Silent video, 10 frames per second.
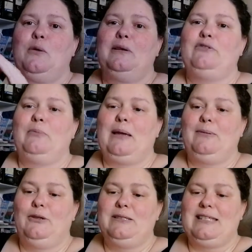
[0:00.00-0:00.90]
of comments from
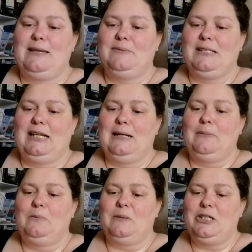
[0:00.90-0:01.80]
people who see him sitting
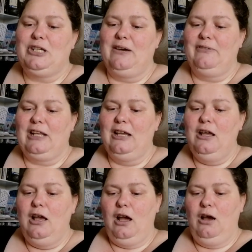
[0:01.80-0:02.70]
up on my shelf and they're like,
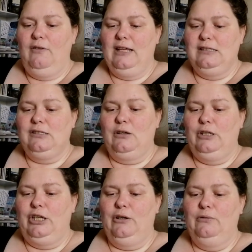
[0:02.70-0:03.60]
oh, that's so
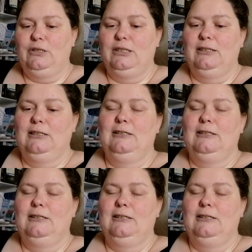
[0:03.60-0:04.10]
cute.